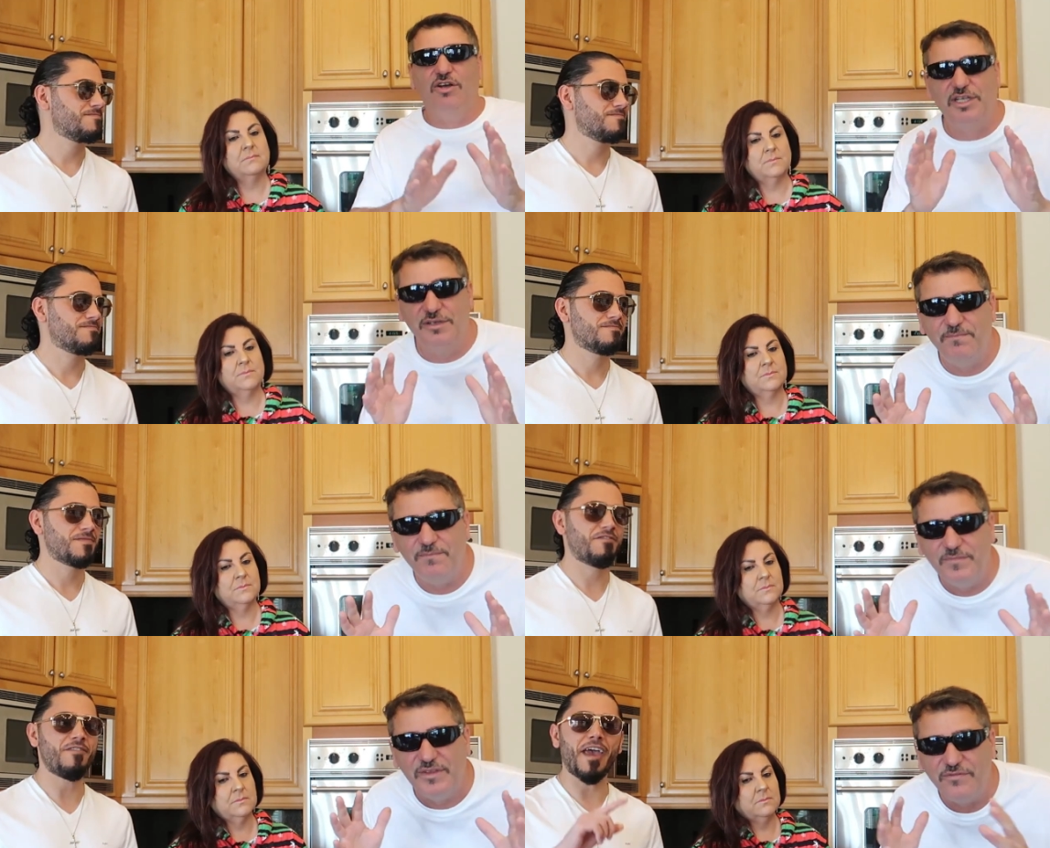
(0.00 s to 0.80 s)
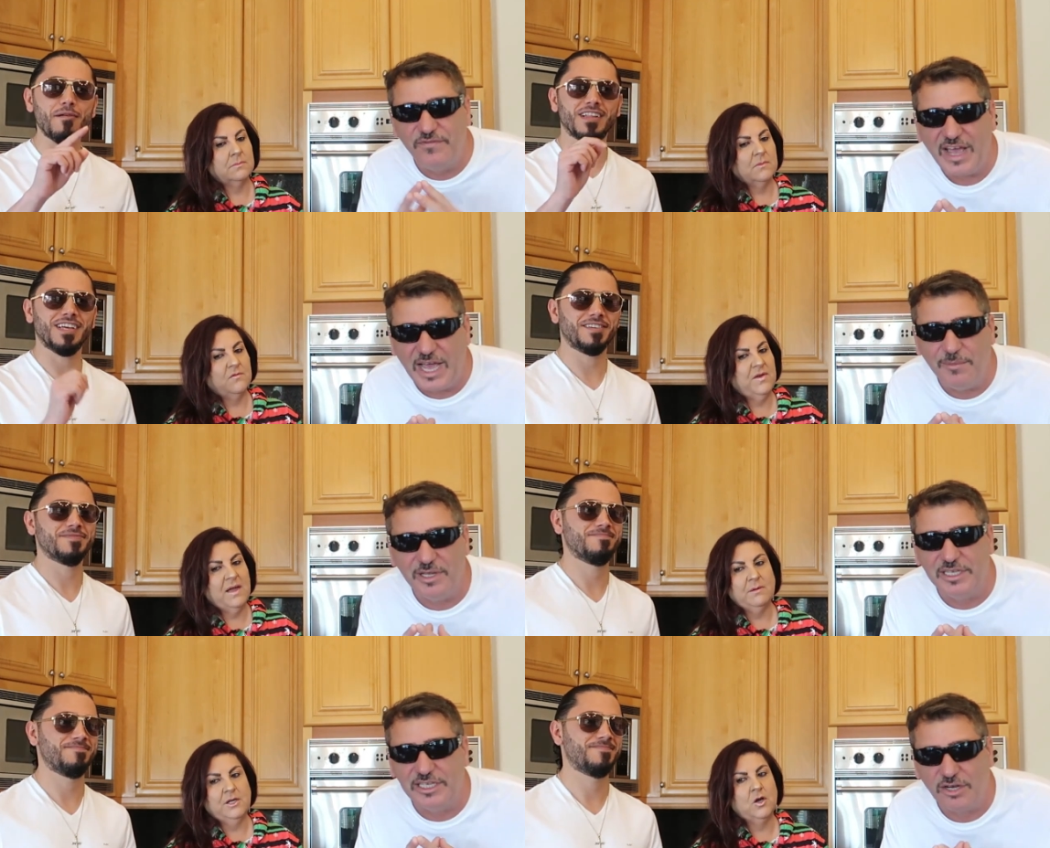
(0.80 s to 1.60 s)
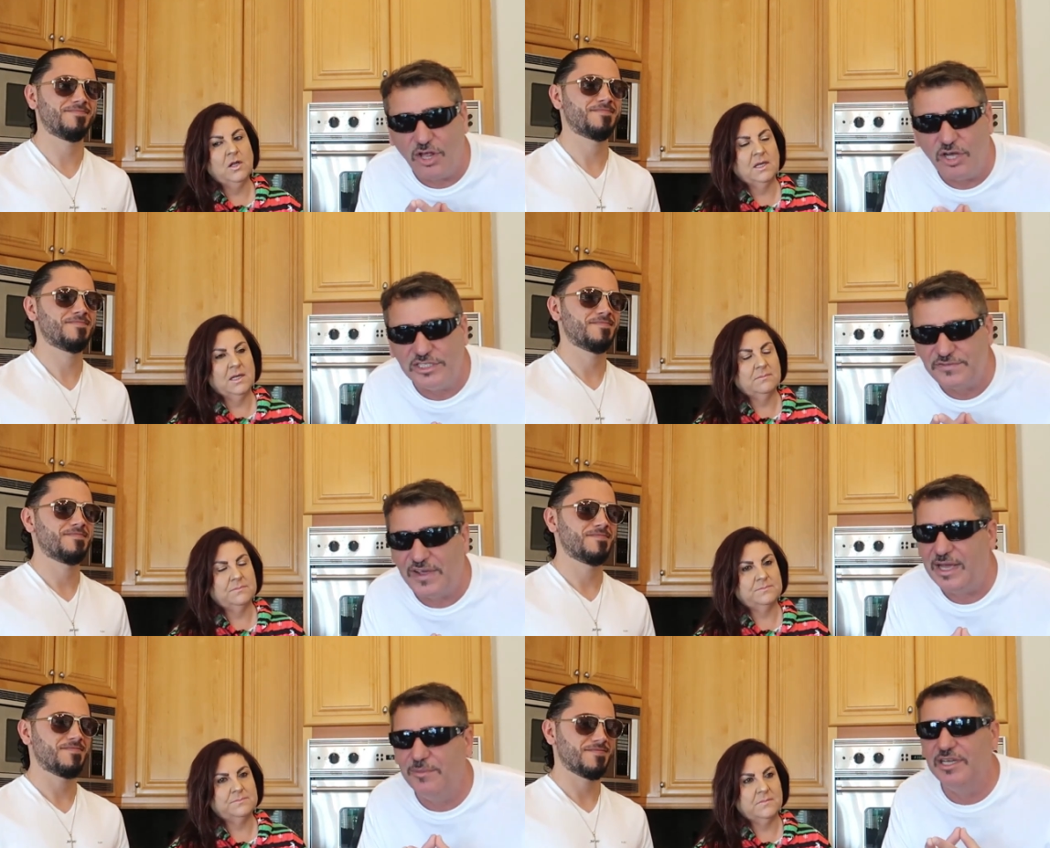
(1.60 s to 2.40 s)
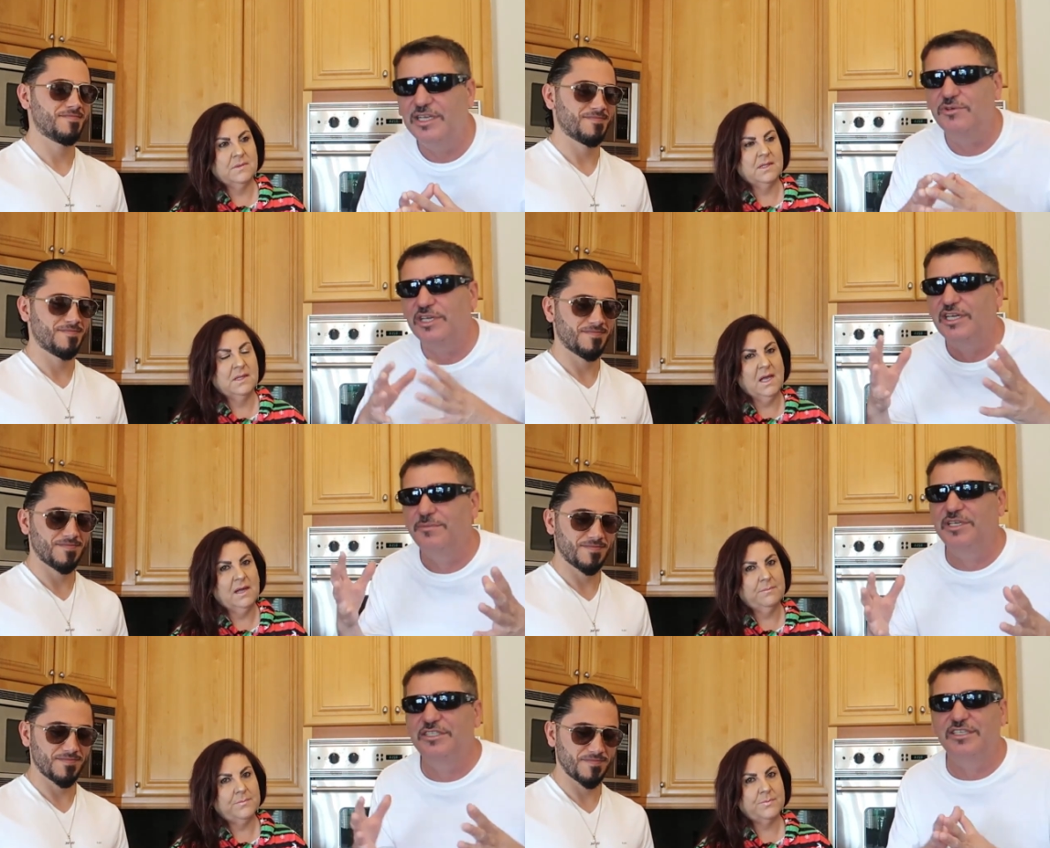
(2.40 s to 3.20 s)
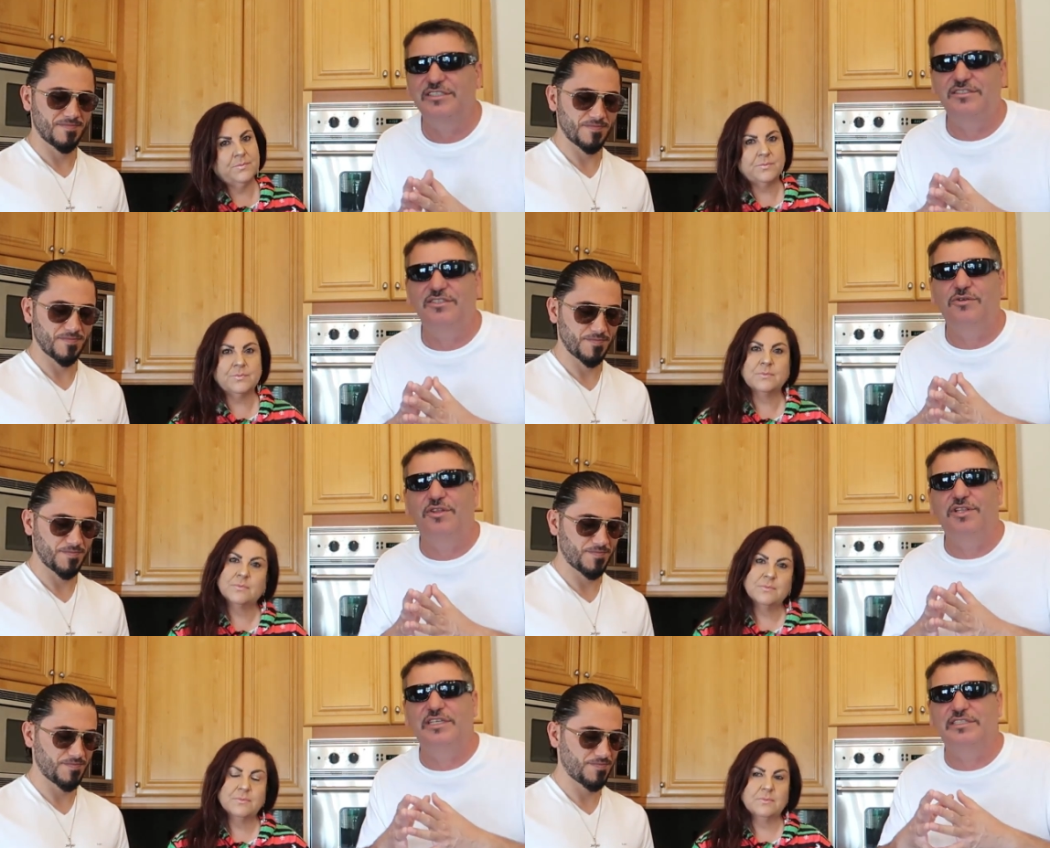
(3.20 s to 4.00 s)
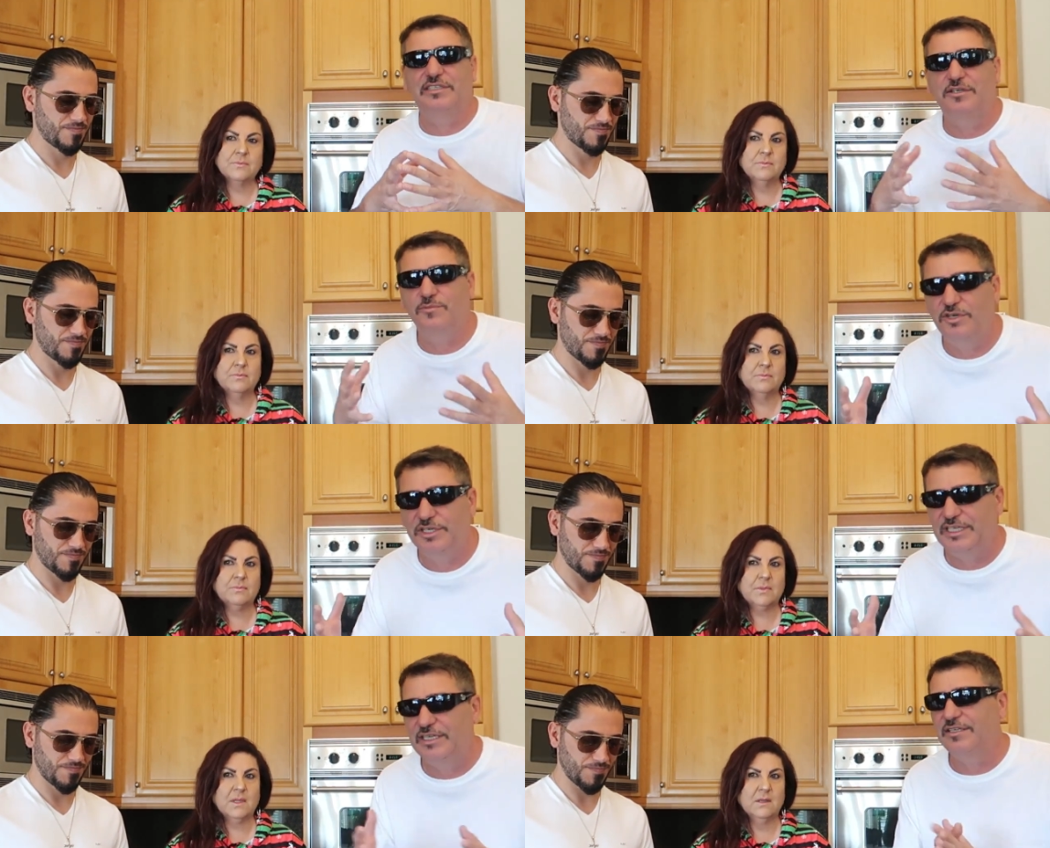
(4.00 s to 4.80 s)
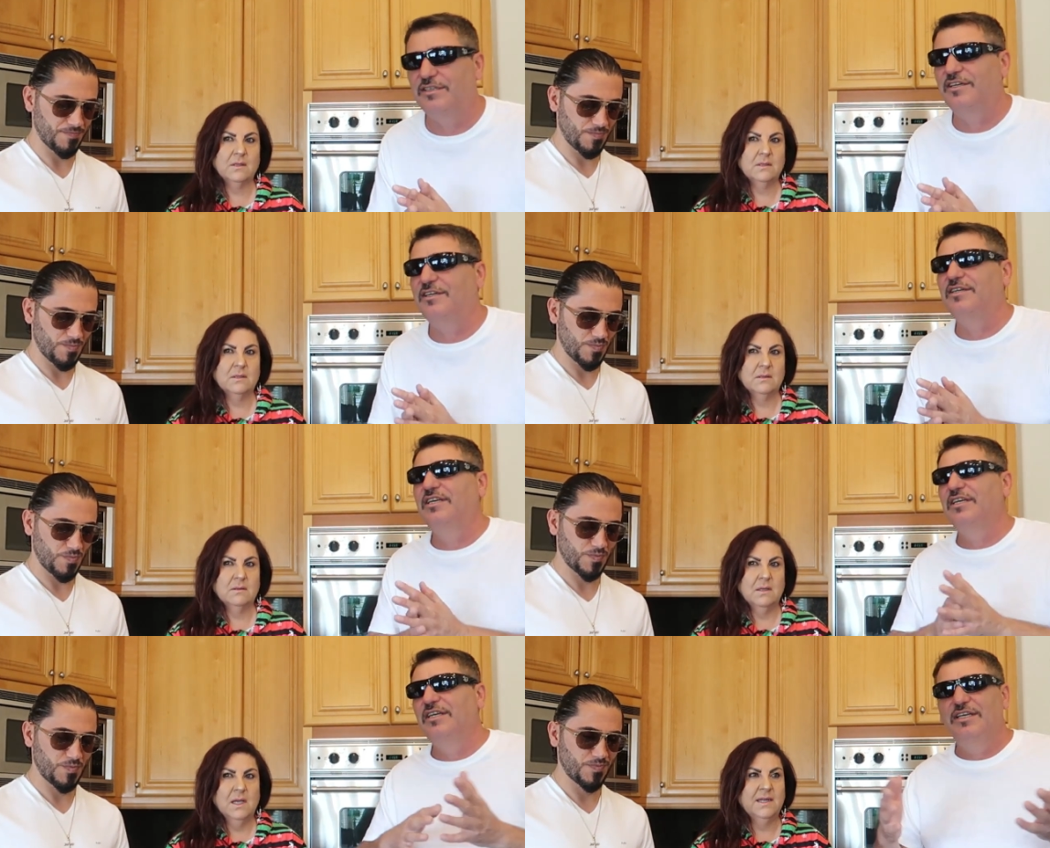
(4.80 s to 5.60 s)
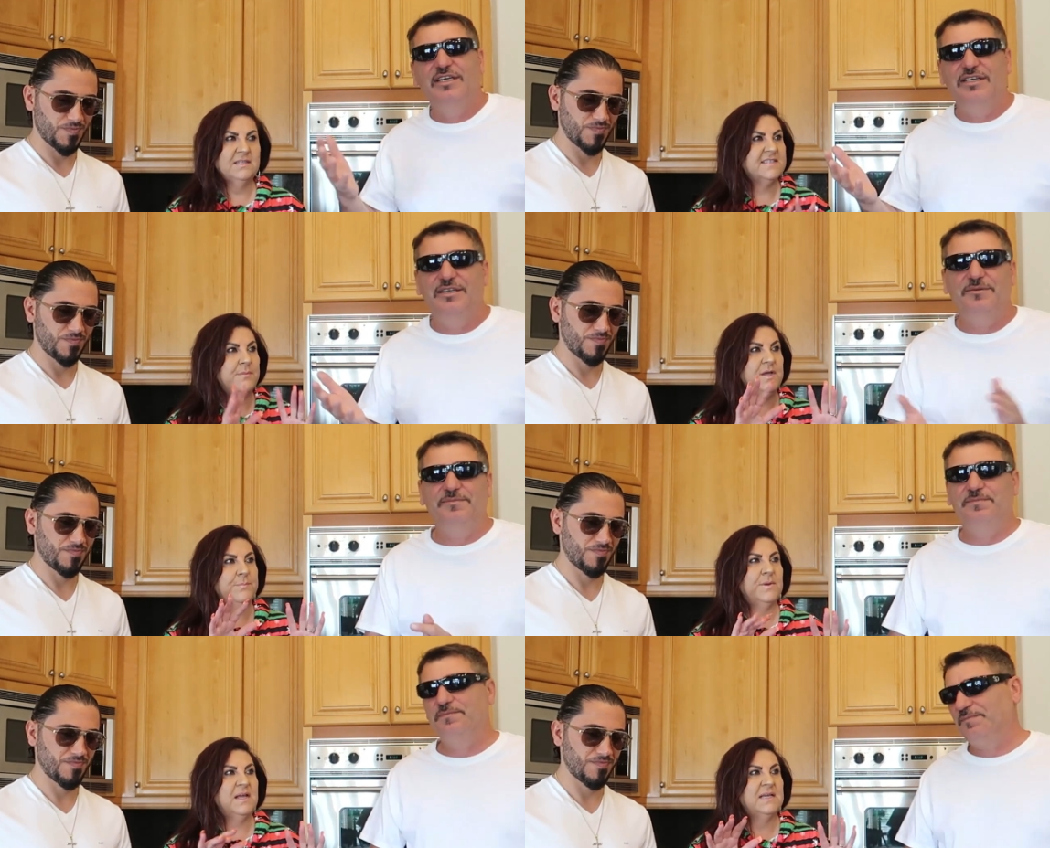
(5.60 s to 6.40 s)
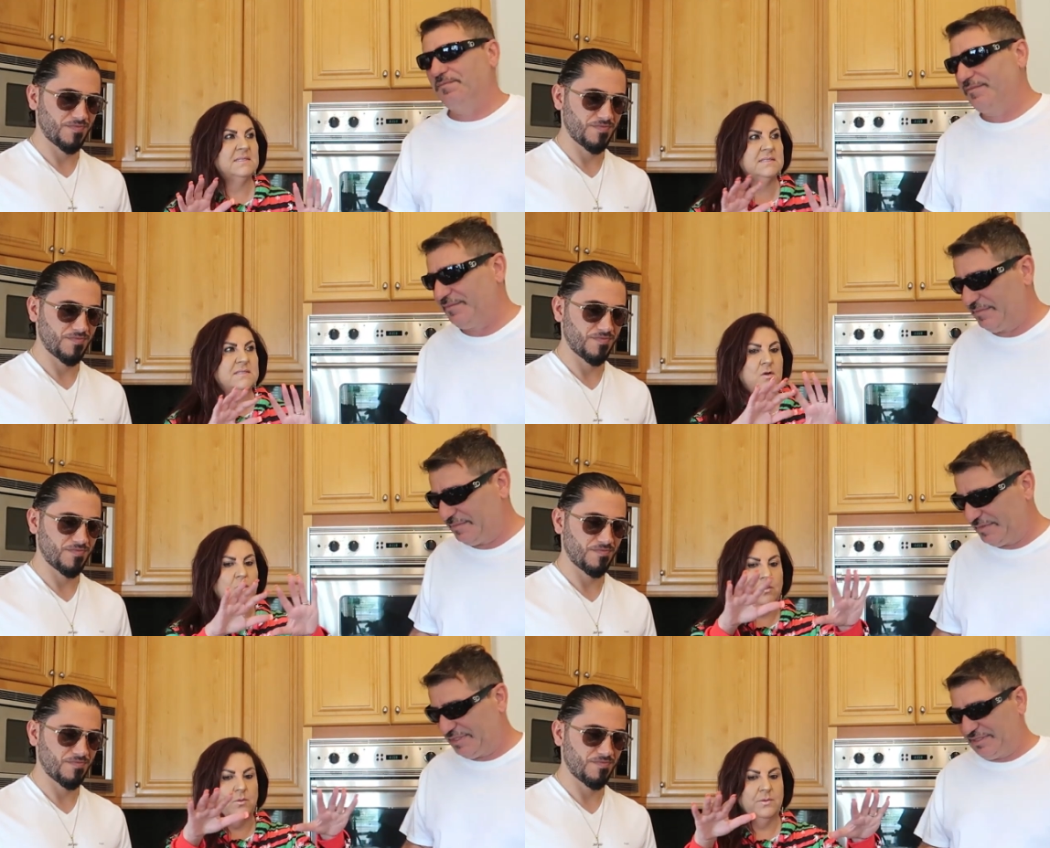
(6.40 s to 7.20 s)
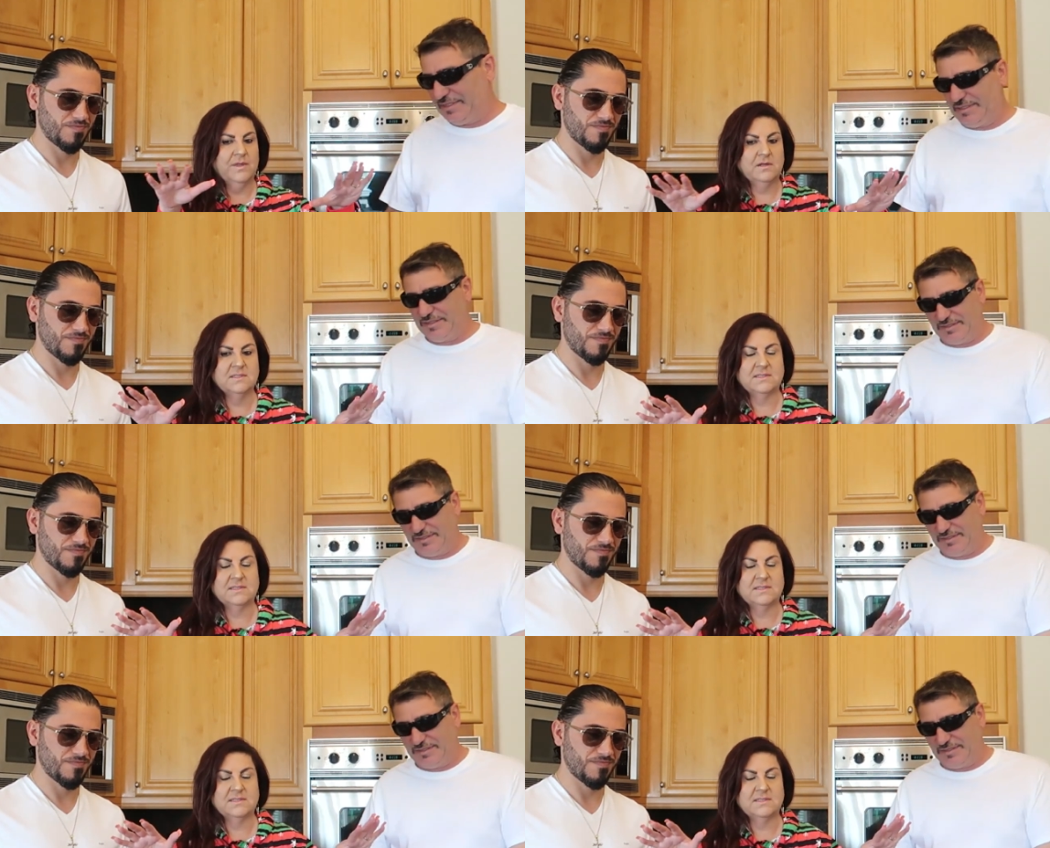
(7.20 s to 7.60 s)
Speaker 1: Only family. family Close always. family. We're going to yeah. be just doing the ceremony and... Uh,
Speaker 2: And it's a big place, so there